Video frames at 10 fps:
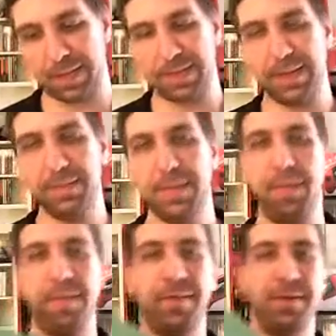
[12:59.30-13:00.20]
Some
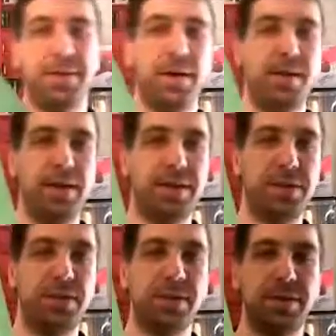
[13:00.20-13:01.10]
type of Atari
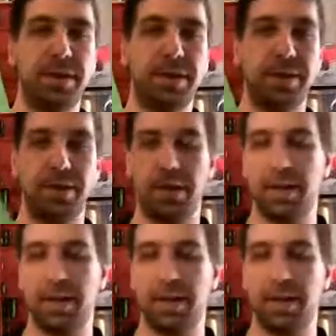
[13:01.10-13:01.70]
tutorial,